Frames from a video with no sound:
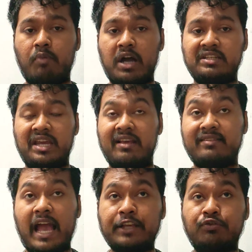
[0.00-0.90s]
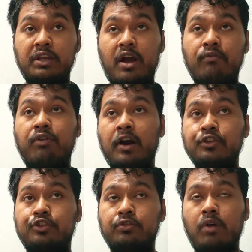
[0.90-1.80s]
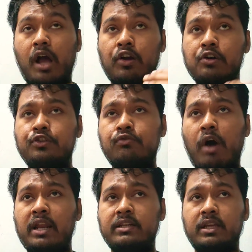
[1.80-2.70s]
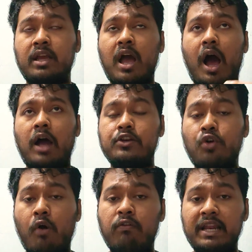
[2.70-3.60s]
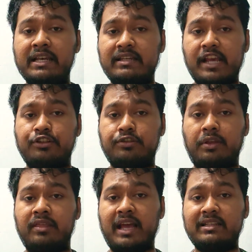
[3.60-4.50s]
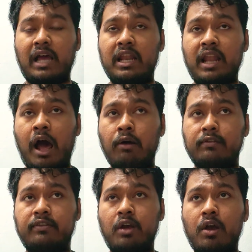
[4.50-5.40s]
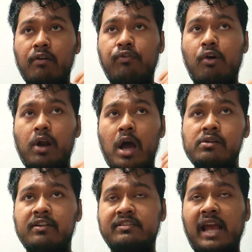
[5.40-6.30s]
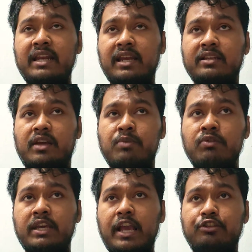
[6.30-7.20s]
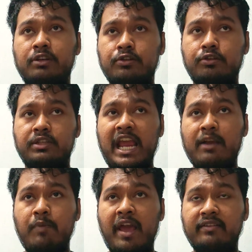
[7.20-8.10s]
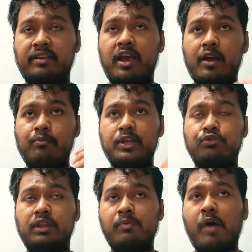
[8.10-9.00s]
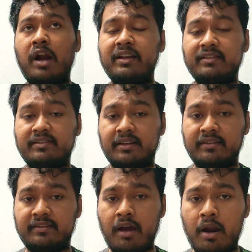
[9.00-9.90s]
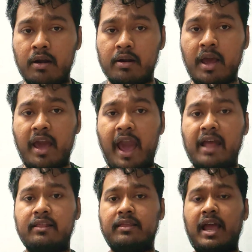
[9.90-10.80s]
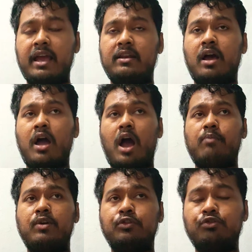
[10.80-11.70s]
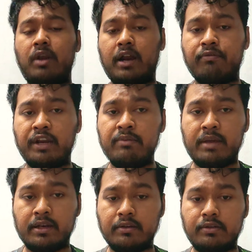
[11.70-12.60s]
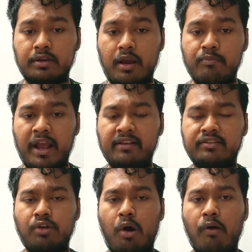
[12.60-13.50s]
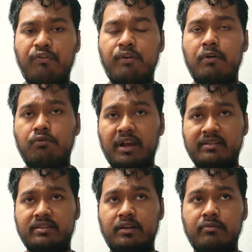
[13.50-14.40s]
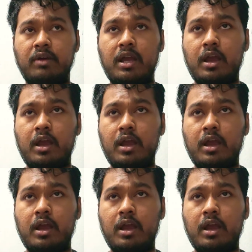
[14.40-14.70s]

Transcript: but it is actually a virtue, a good quality, a noble intention that allows for understanding and communication to take place between the parties concerned, and then a mutual agreement based off wisdom,